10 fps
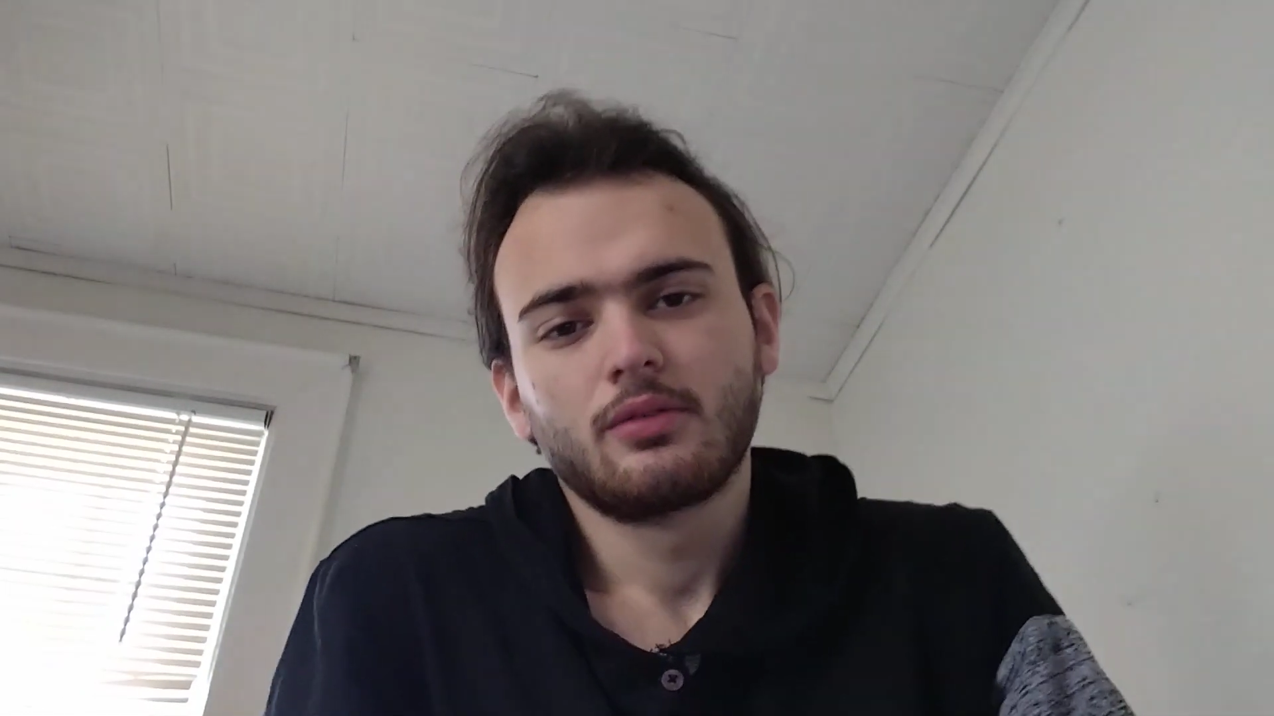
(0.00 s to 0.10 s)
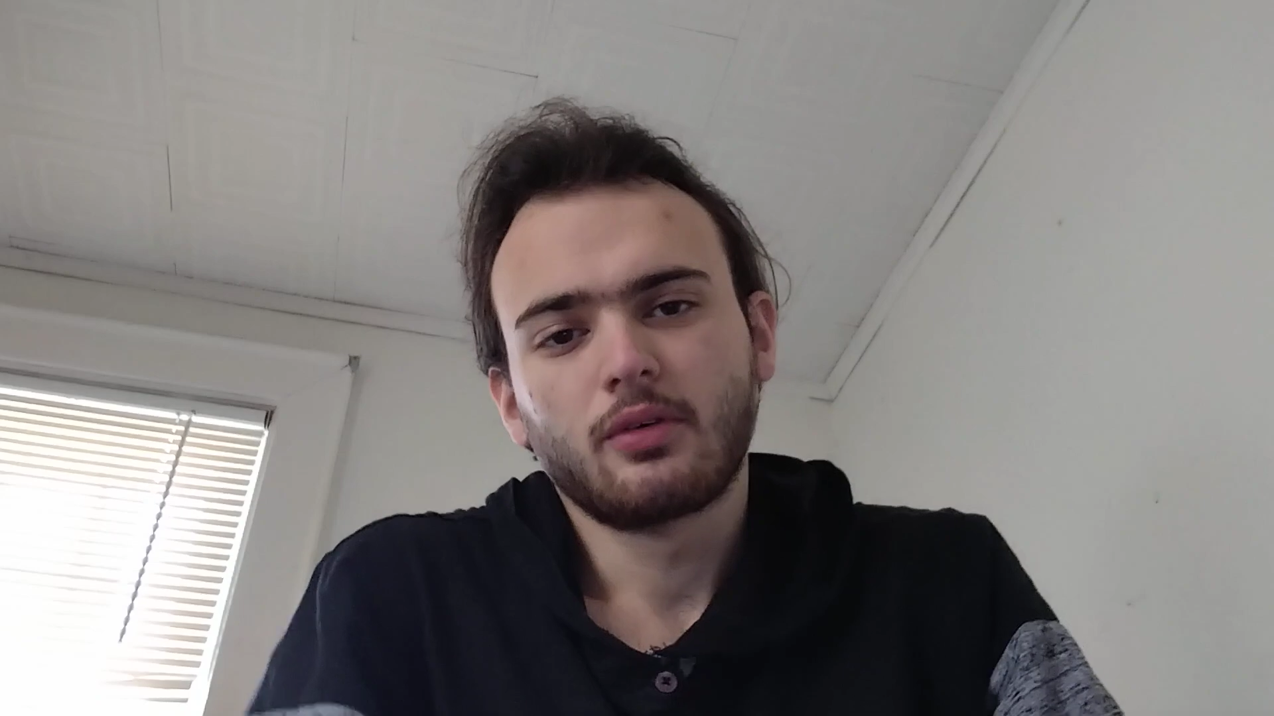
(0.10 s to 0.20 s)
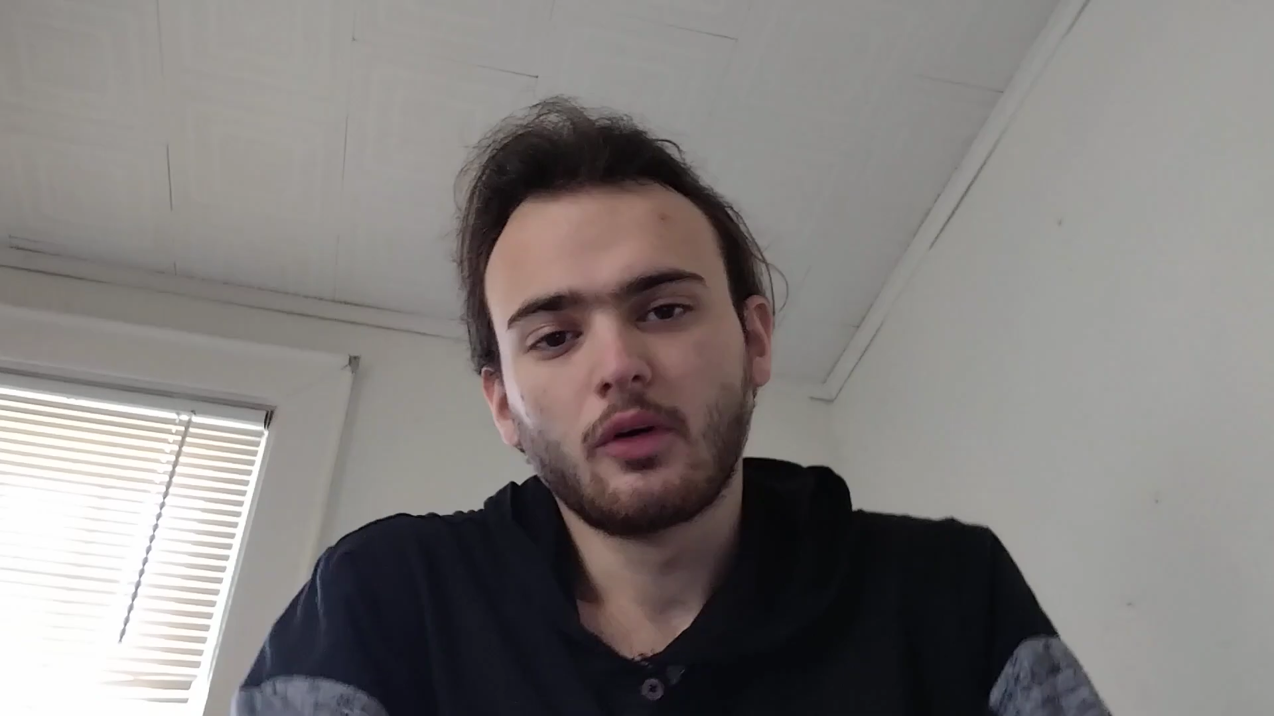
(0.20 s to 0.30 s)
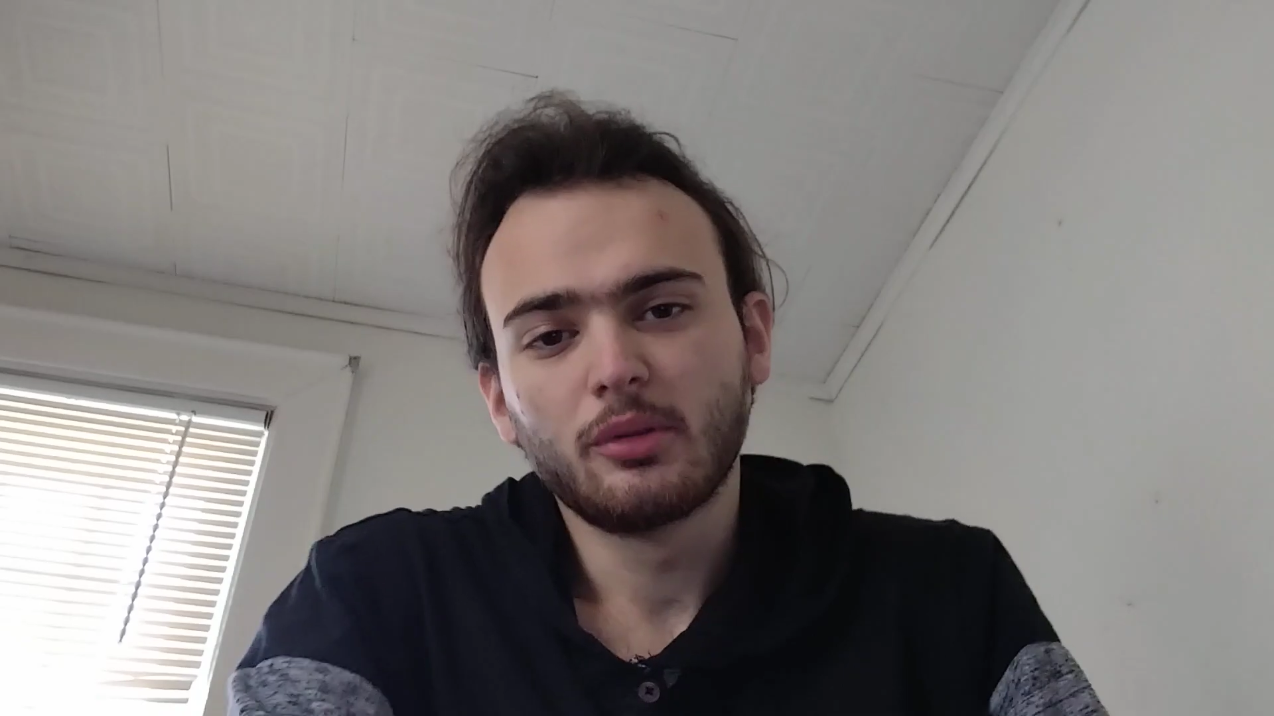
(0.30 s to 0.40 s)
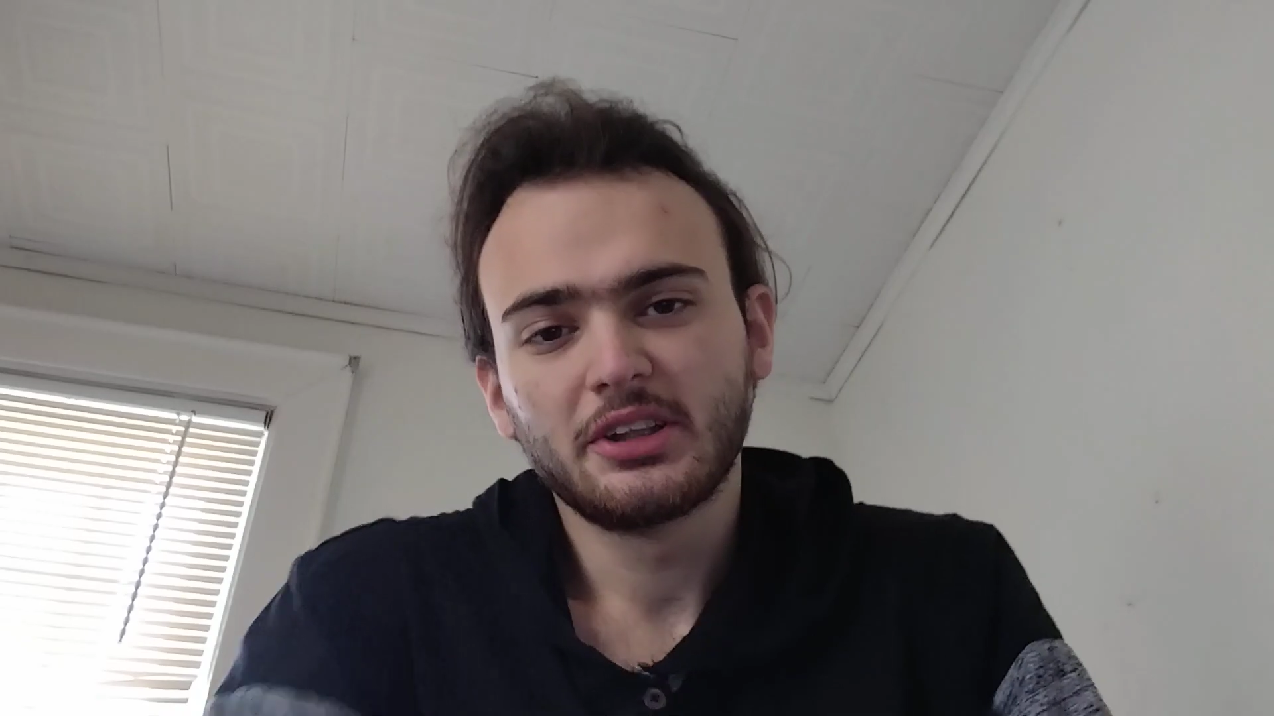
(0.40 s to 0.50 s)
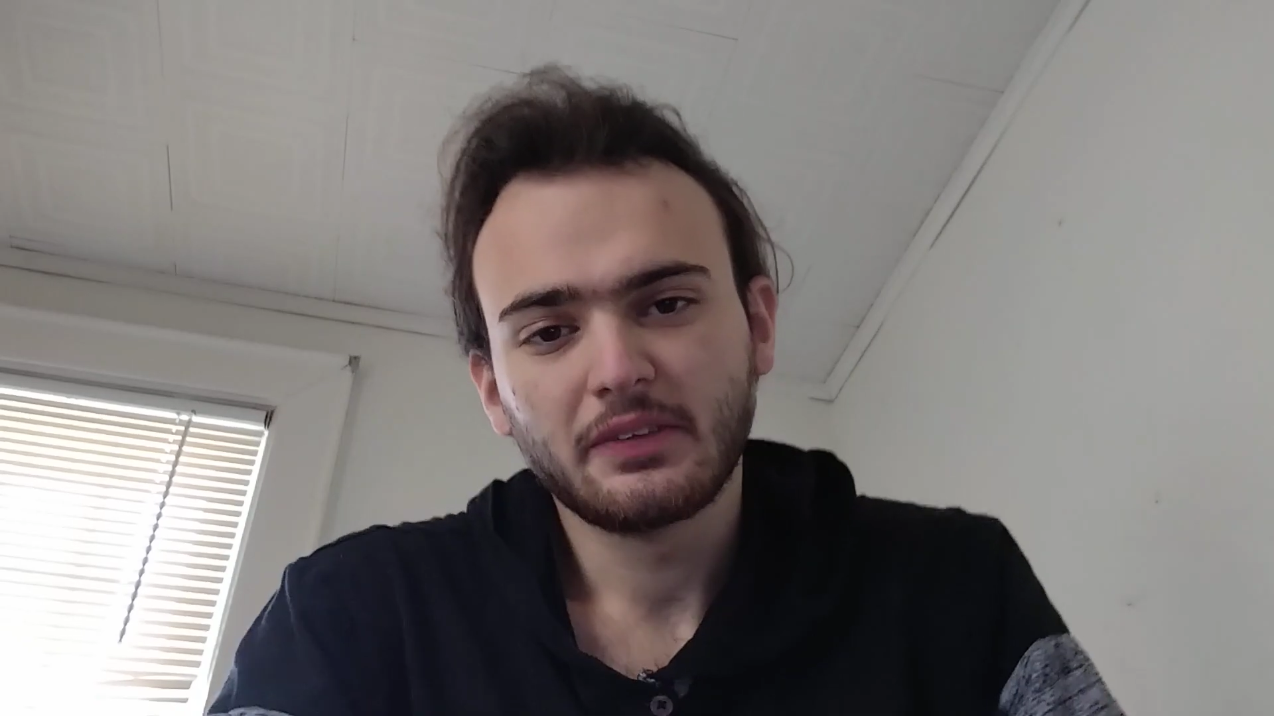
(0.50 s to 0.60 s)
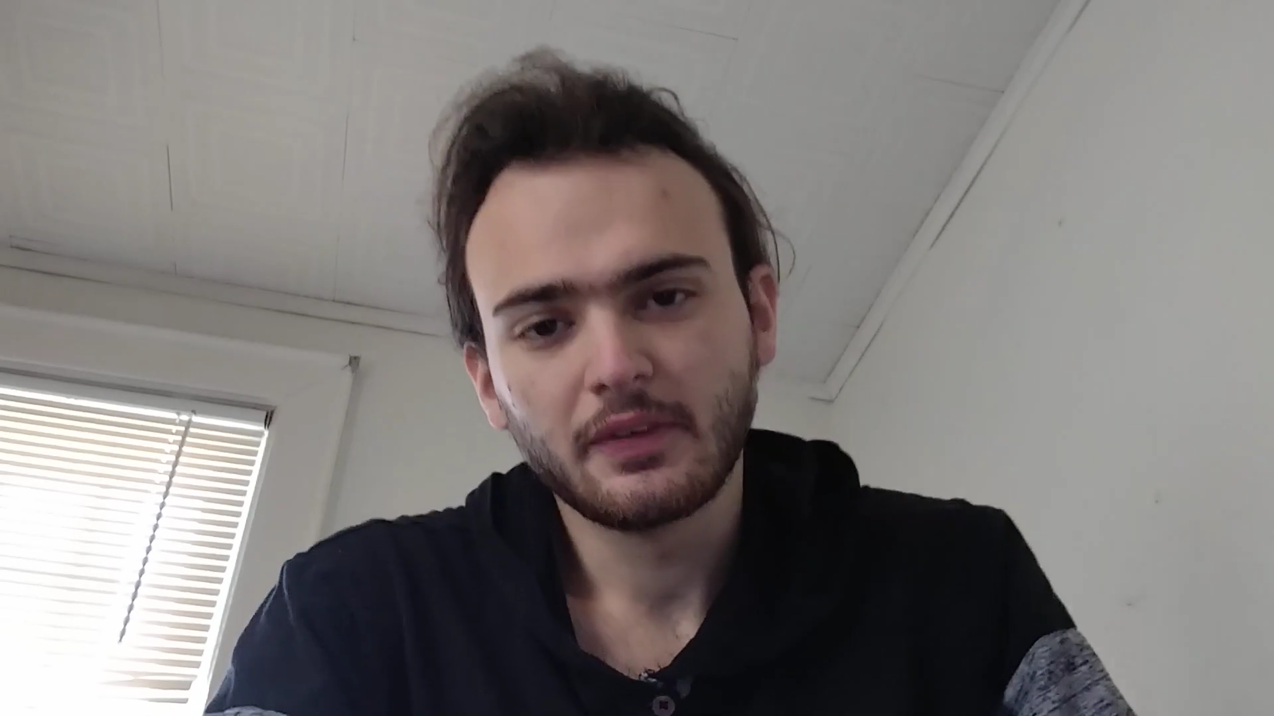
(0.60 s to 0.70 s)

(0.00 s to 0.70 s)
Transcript: For almost